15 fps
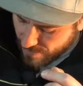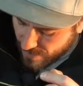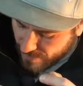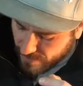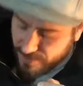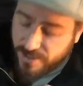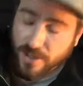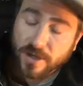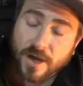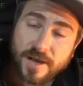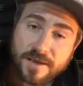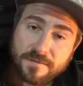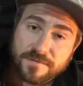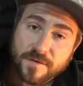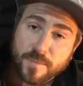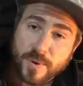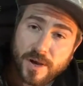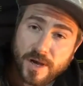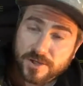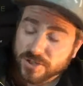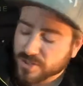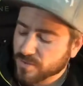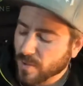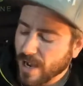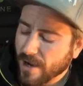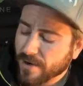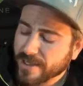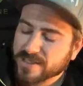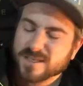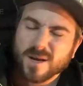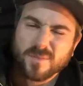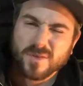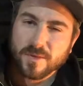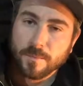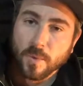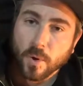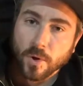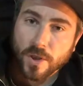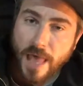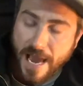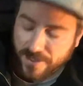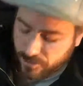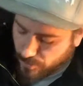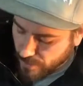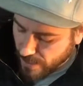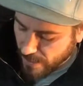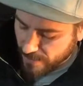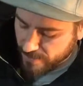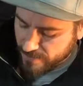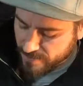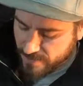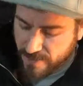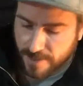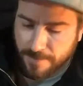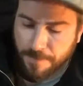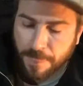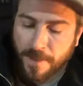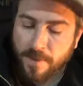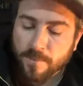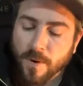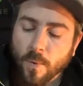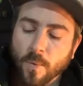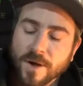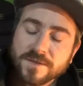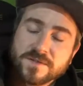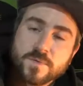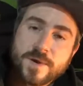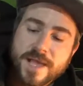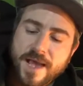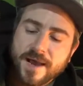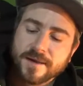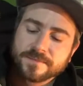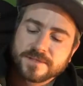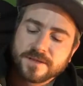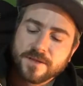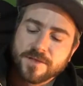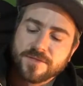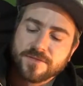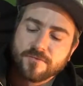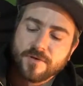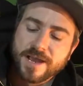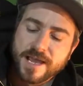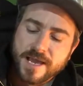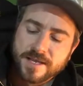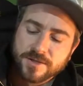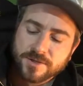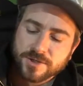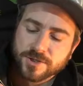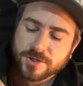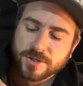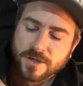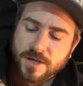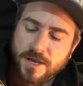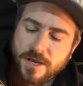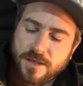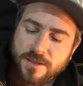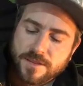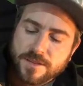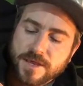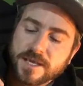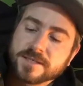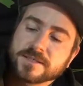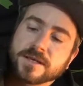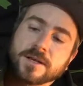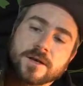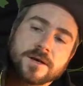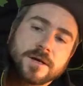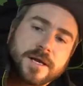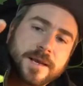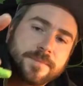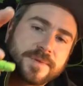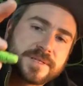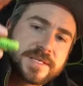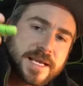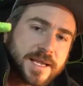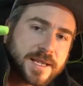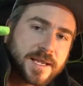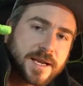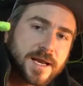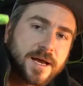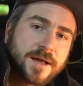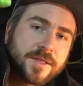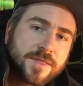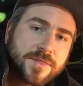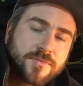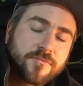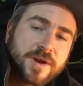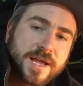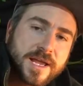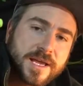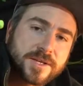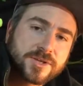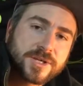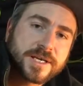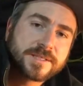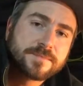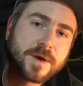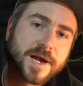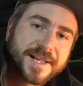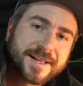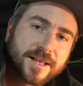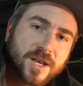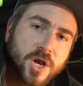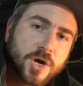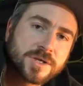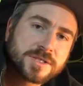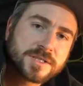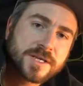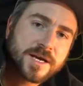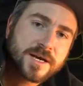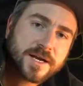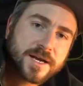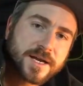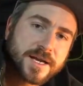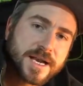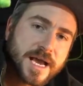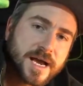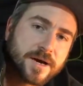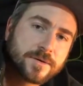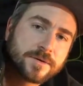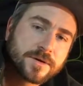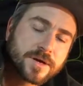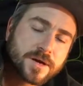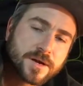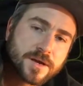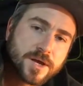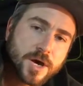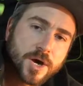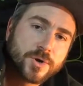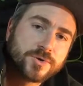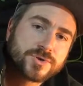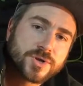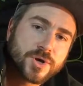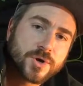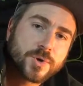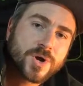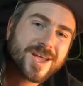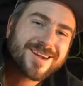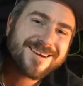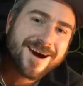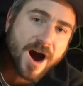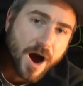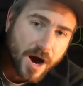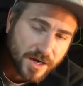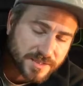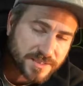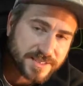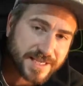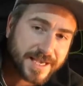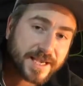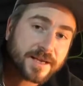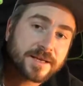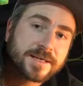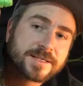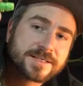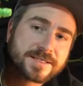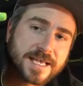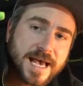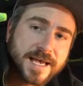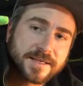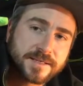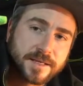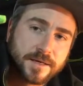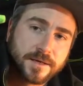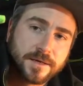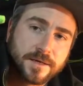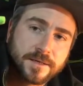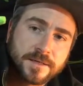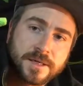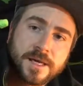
then I do like it for perch as well in some of the more natural colours. But once we get up to the 3-inch, this lure in particular, 3-inch is my Gloucester Canal go-to casting zander lure.